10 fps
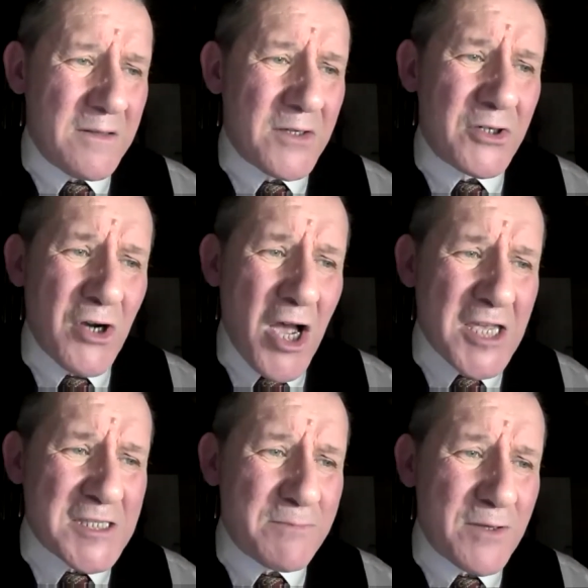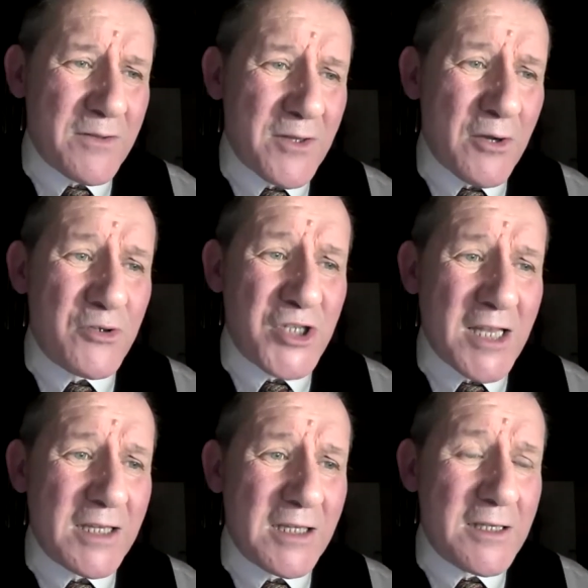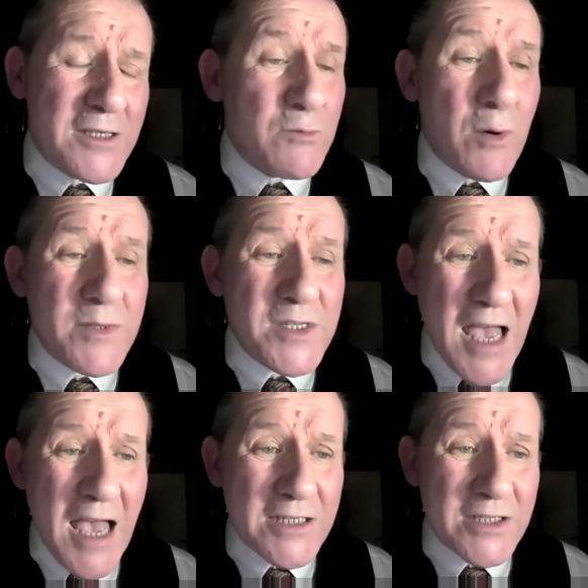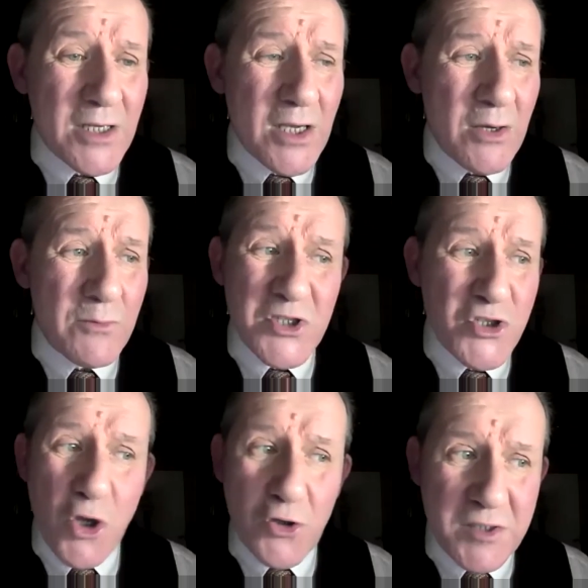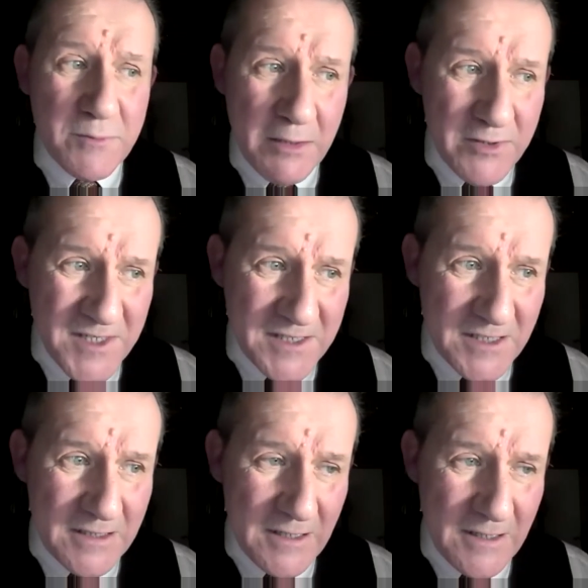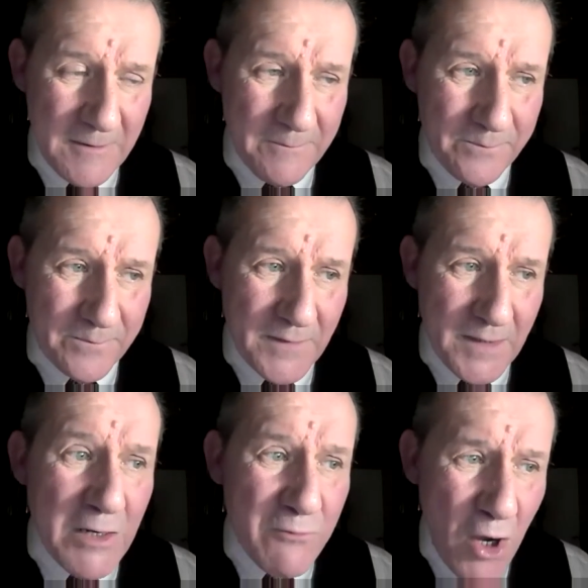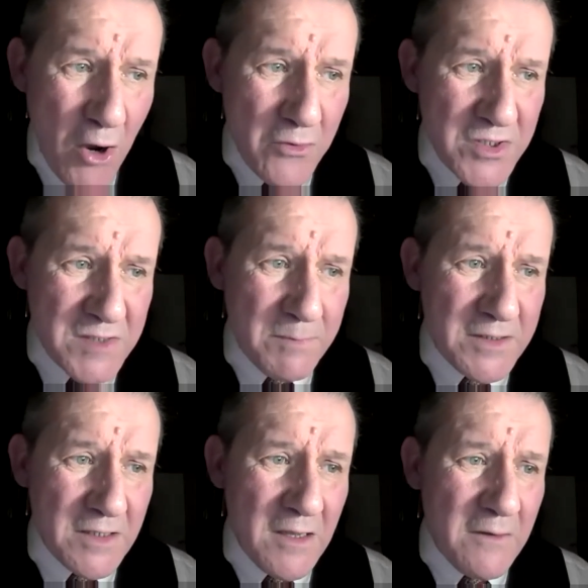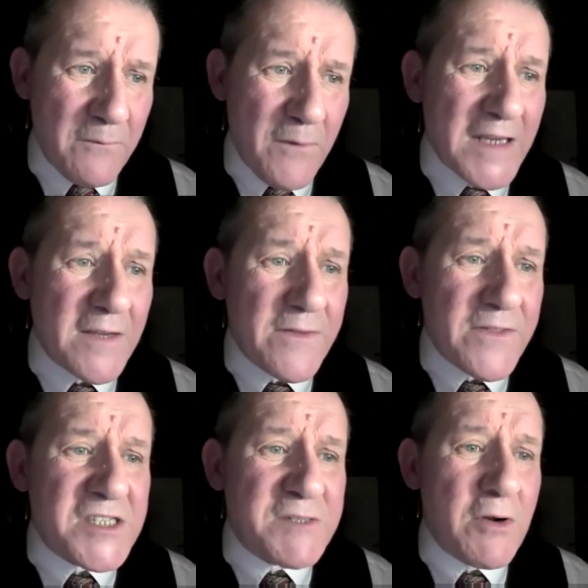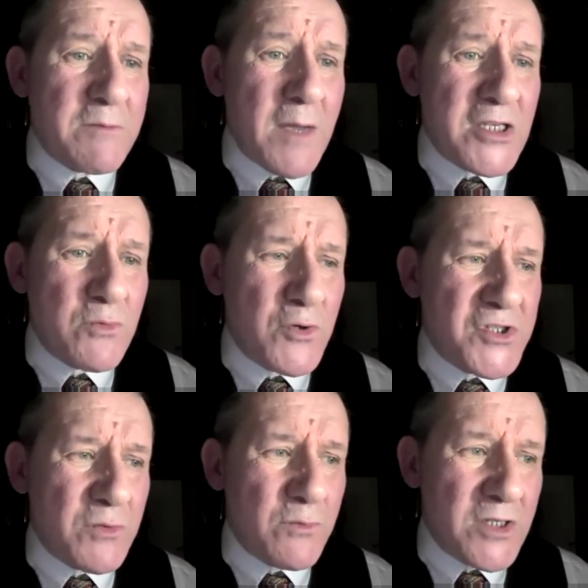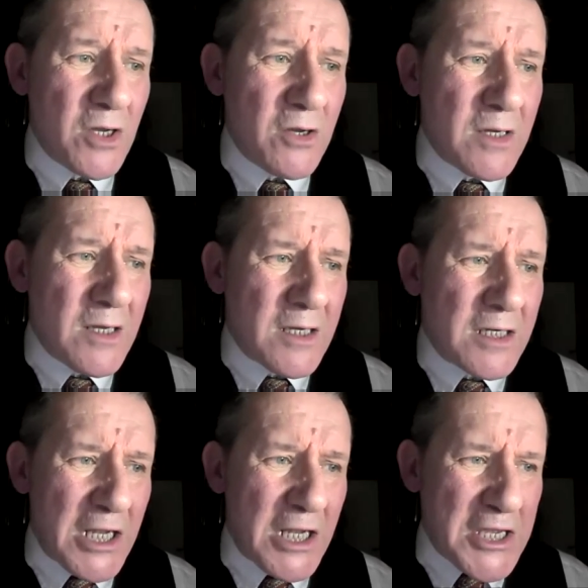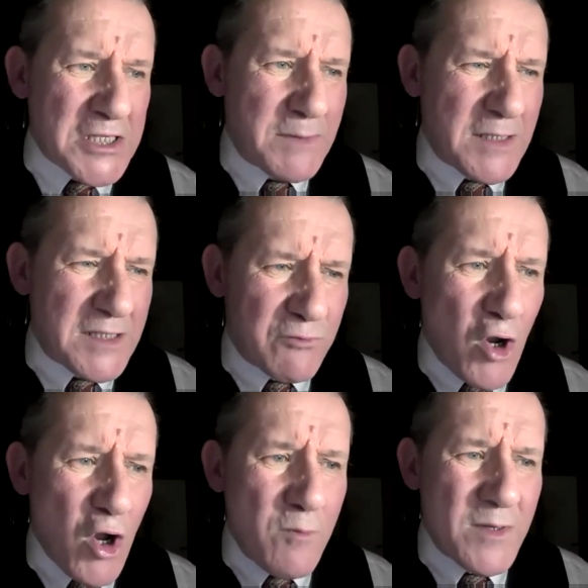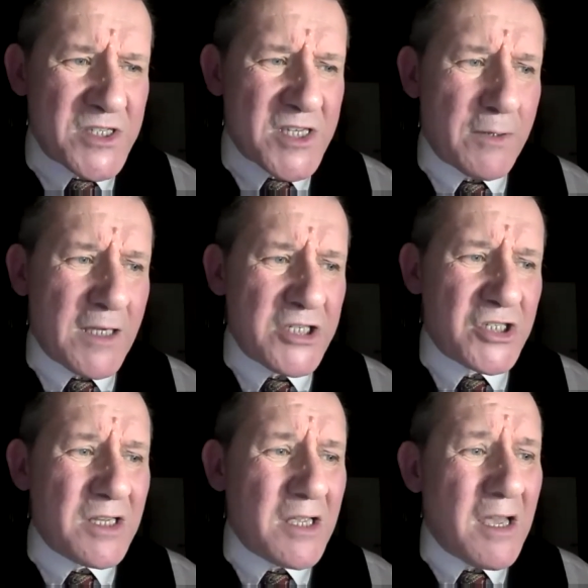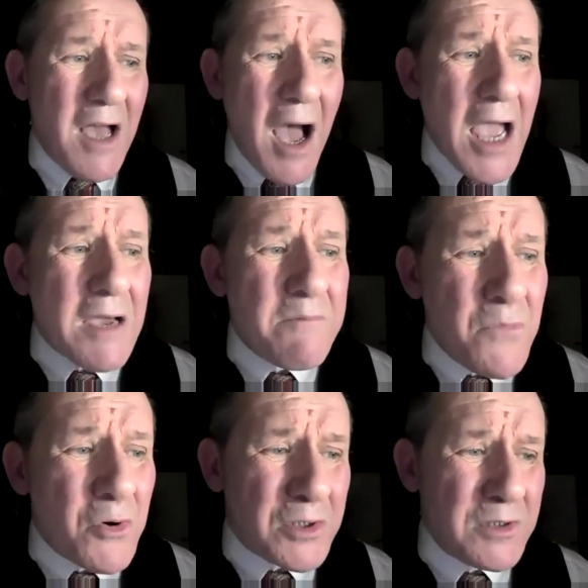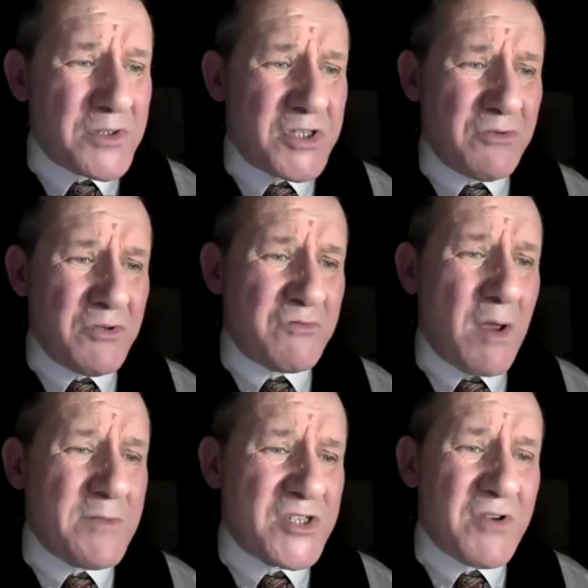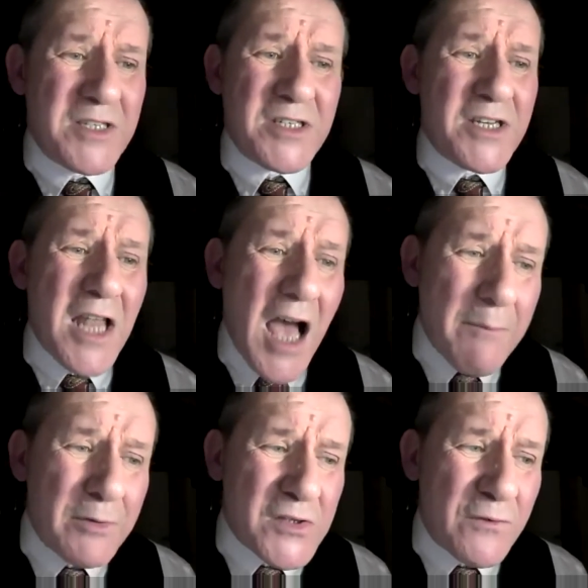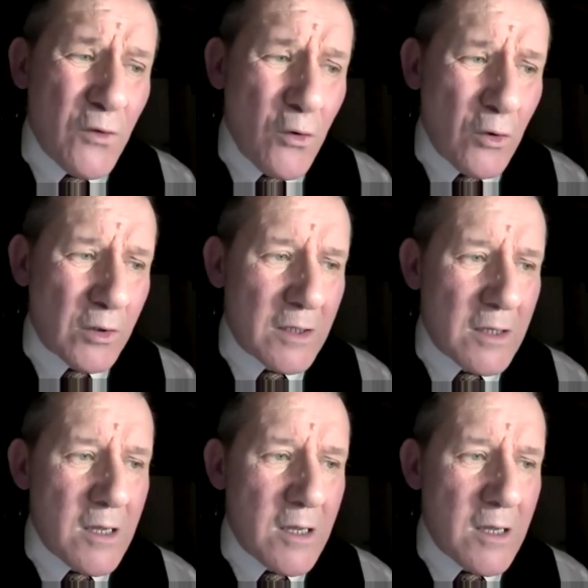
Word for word: The grasp, though gentle as a woman's hand, was not to be resisted. He rose, but finding that the spirit made towards the window, clasped its robe in supplication I am mortal, Scrooge remonstrated, and liable to fall.